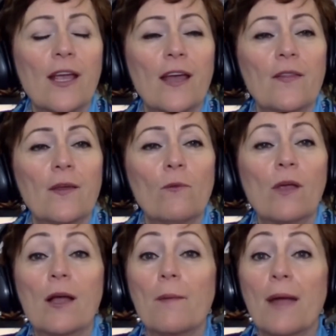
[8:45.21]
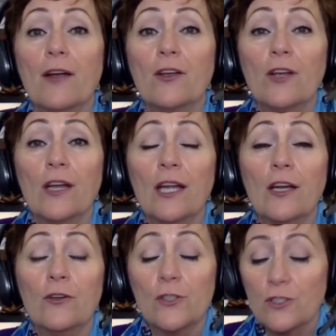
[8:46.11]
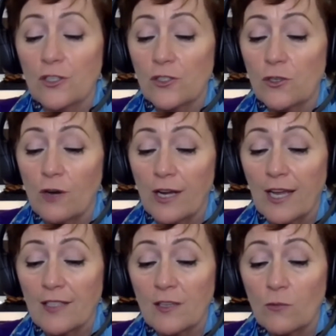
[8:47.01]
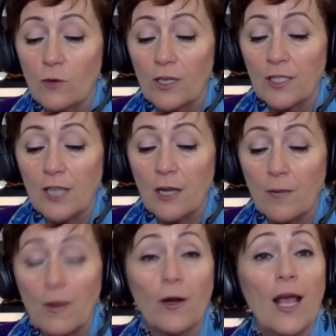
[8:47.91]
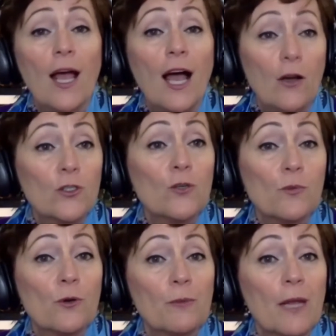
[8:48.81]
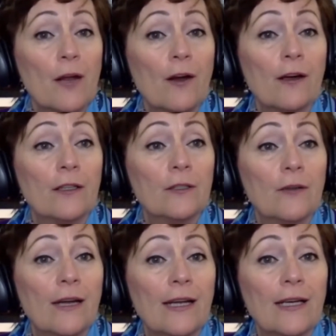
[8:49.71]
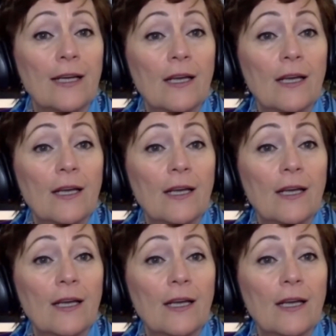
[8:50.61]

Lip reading: And then when we come back, you're going to introduce us to our guests, and we're going to talk about how to prepare, right?